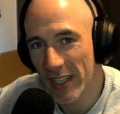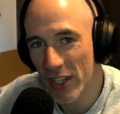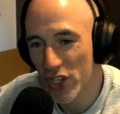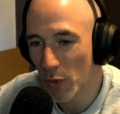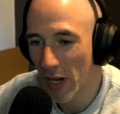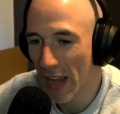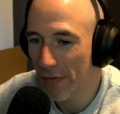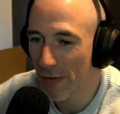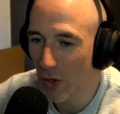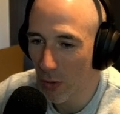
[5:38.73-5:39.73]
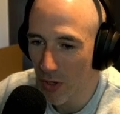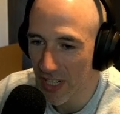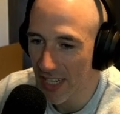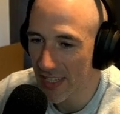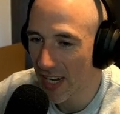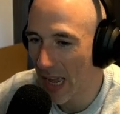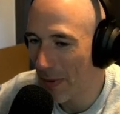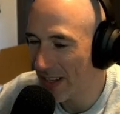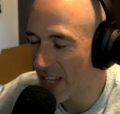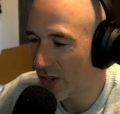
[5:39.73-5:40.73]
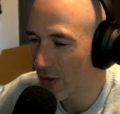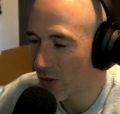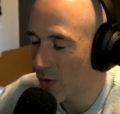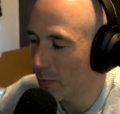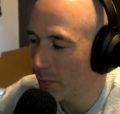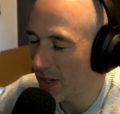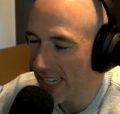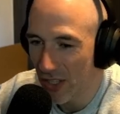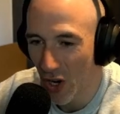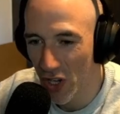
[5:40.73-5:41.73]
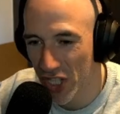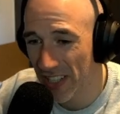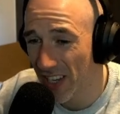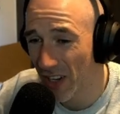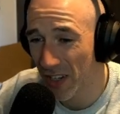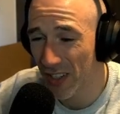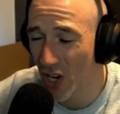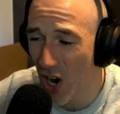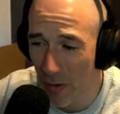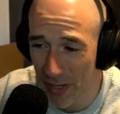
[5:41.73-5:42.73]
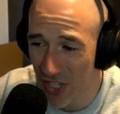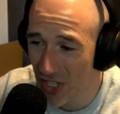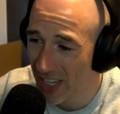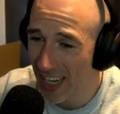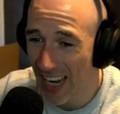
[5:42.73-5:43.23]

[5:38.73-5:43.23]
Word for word: They just want to have followers and it's hype and they are complete dog shit. They are garbage.